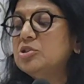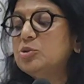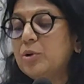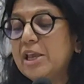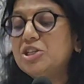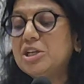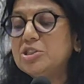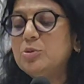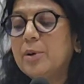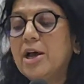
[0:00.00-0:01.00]
Suresh
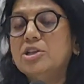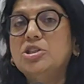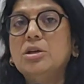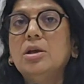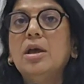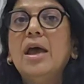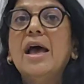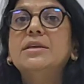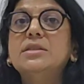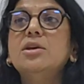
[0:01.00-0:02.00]
and Subhash,
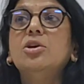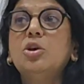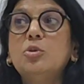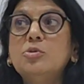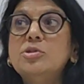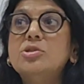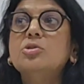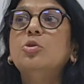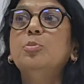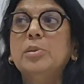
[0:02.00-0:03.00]
as the accused
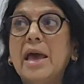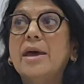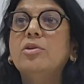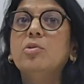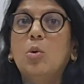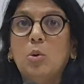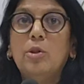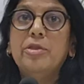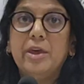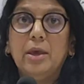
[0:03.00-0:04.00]
who planned the
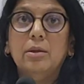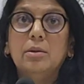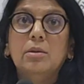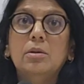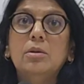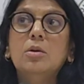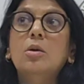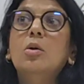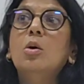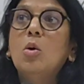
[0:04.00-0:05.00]
whole thing
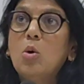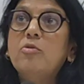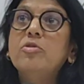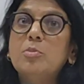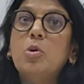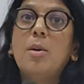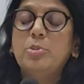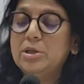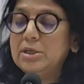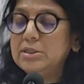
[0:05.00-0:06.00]
over the
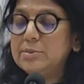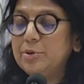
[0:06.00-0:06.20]
property.